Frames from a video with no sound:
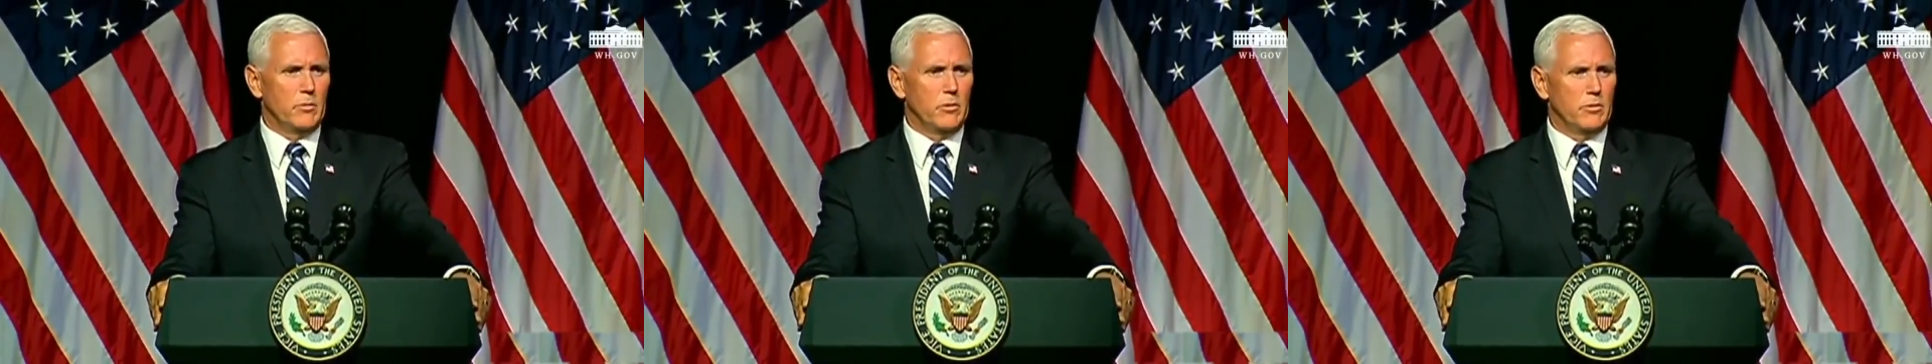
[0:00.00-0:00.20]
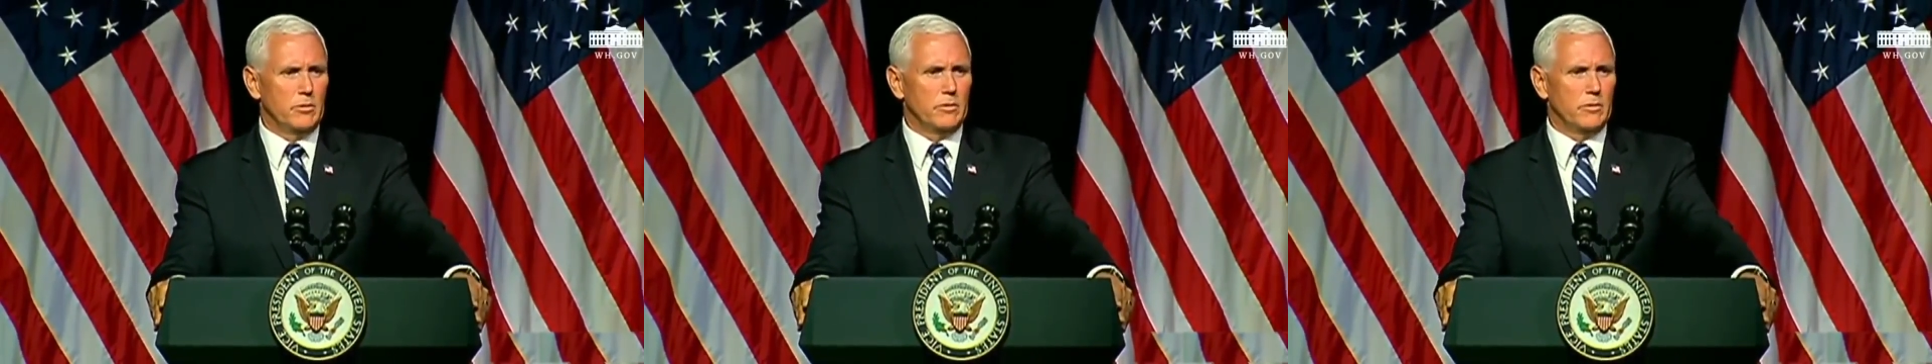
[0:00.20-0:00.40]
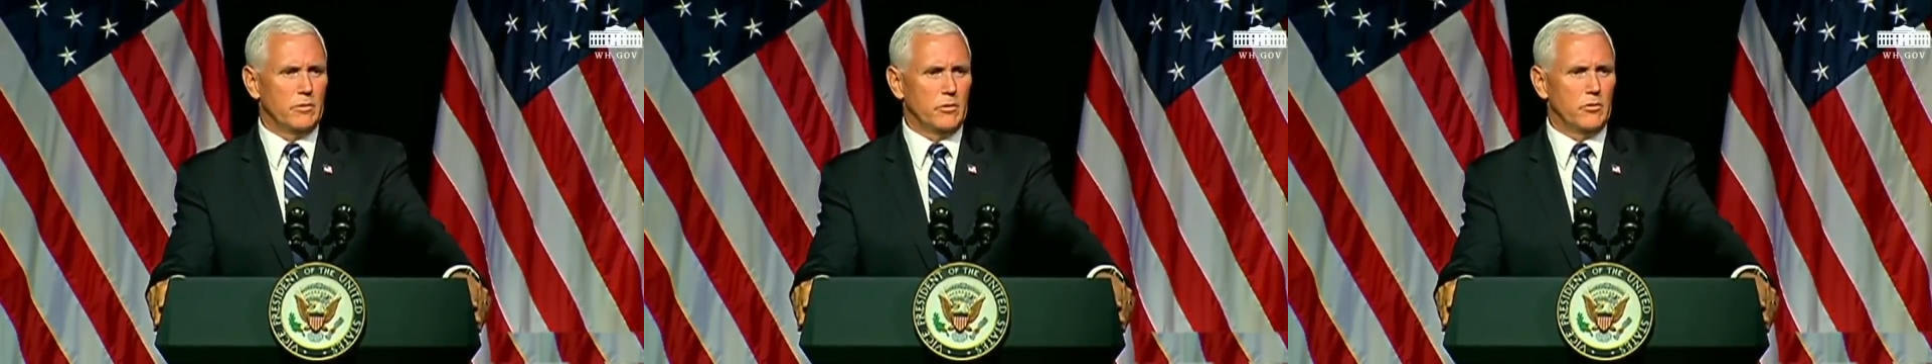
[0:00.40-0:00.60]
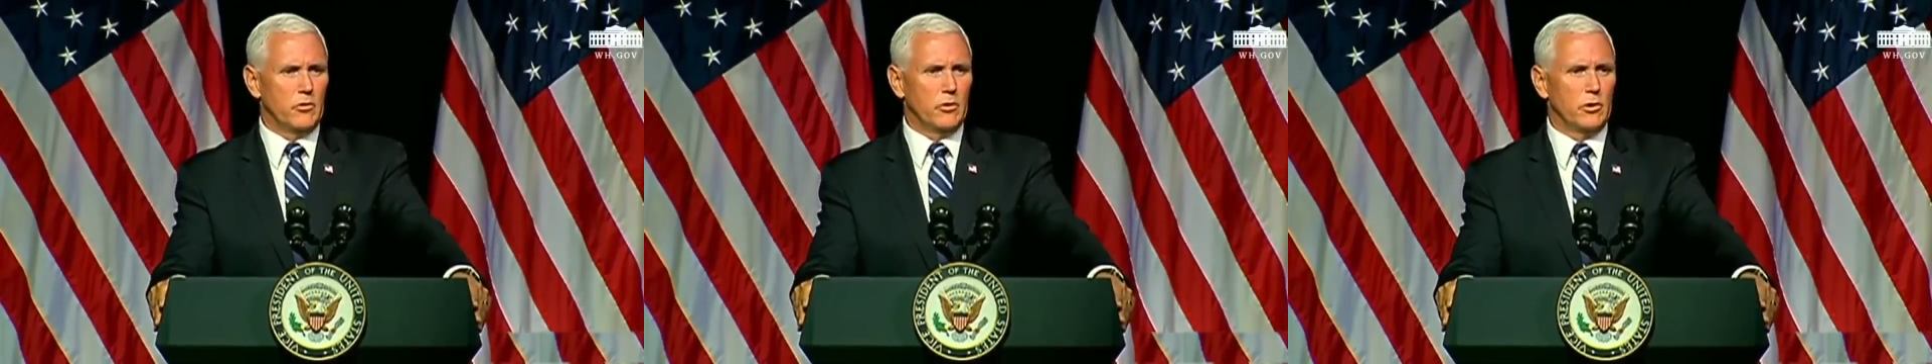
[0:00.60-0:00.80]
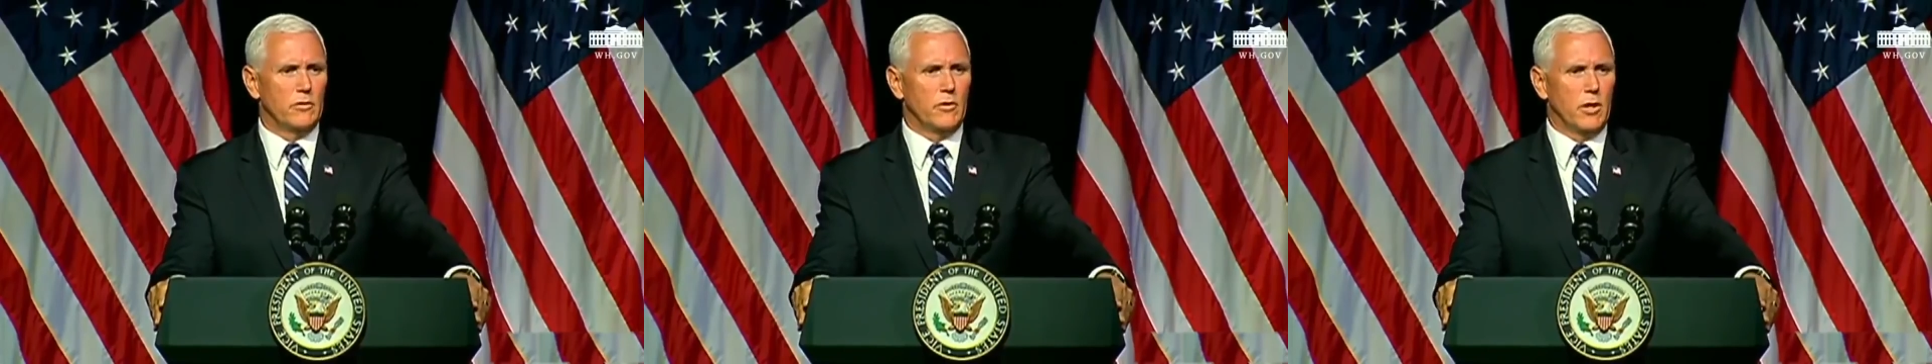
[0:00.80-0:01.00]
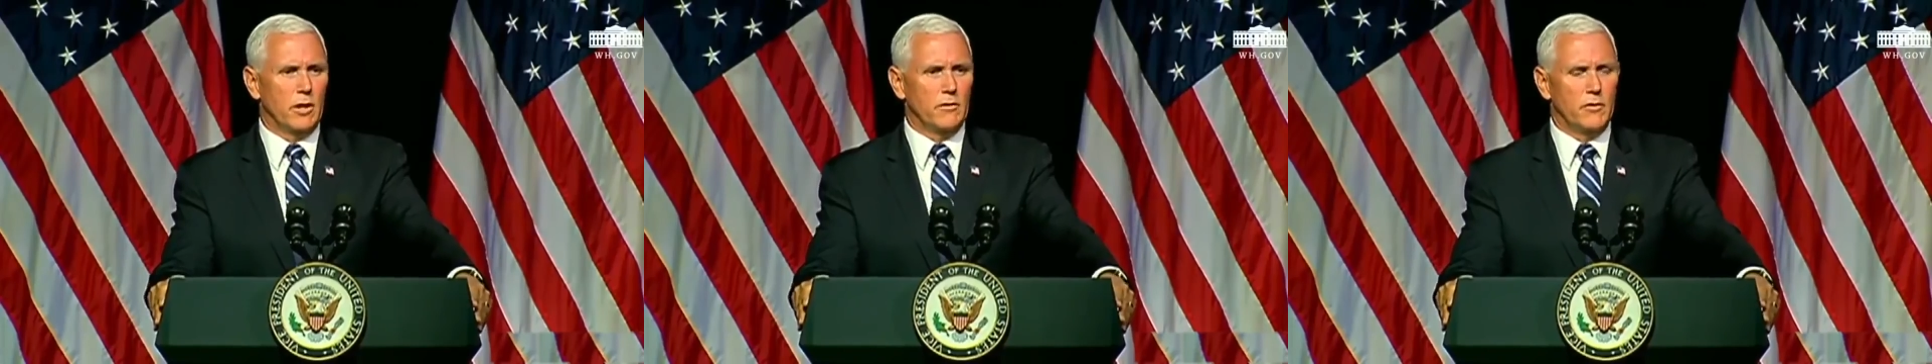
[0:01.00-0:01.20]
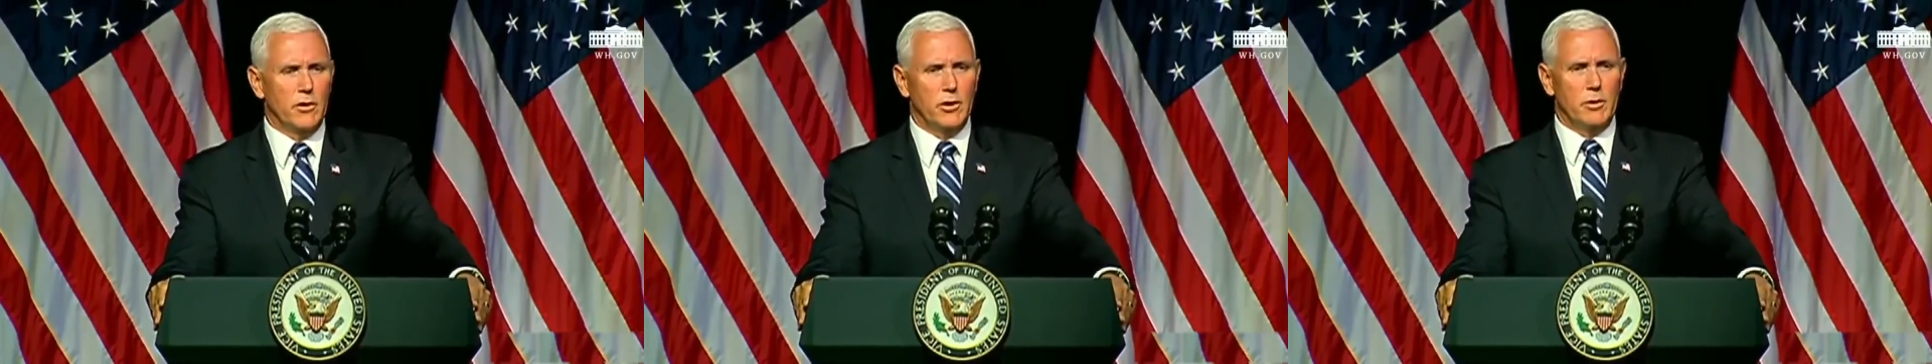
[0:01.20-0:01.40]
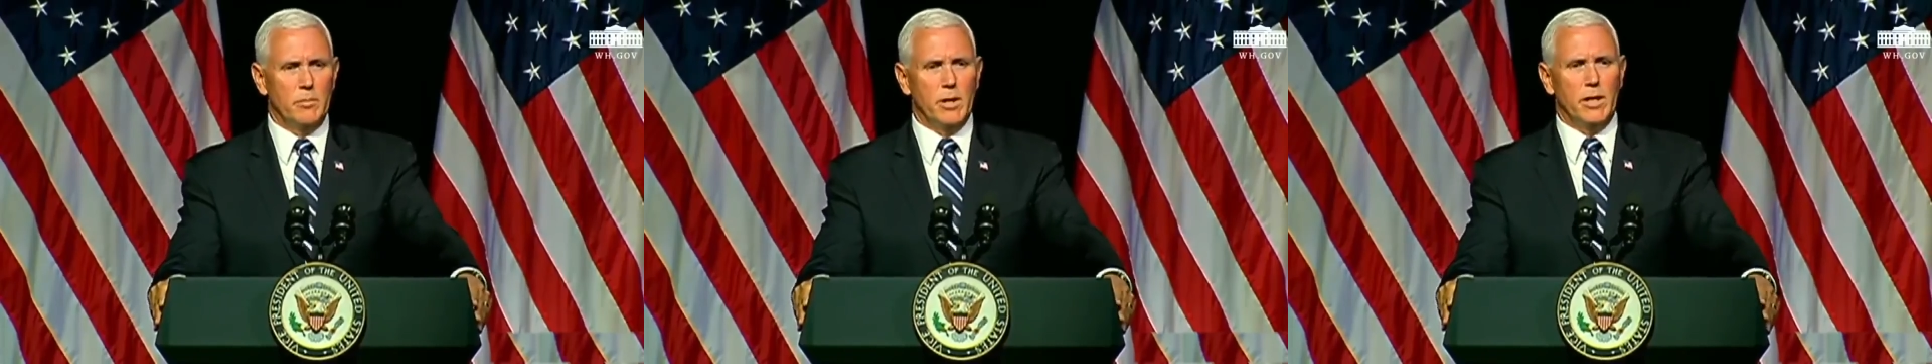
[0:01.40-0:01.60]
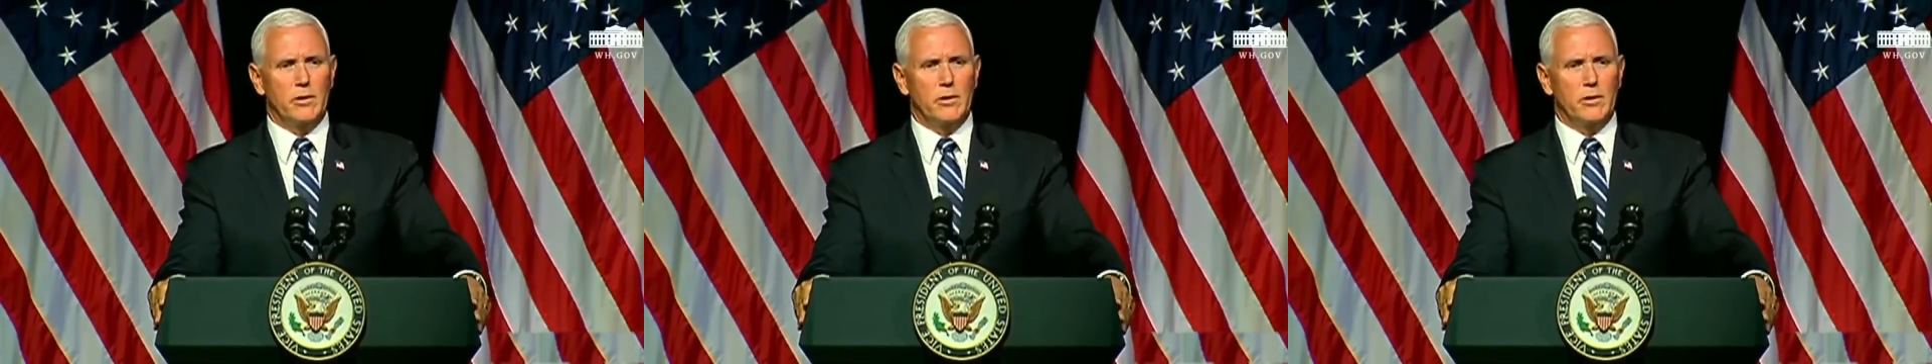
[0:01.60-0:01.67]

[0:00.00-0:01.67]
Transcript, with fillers: people deserve our very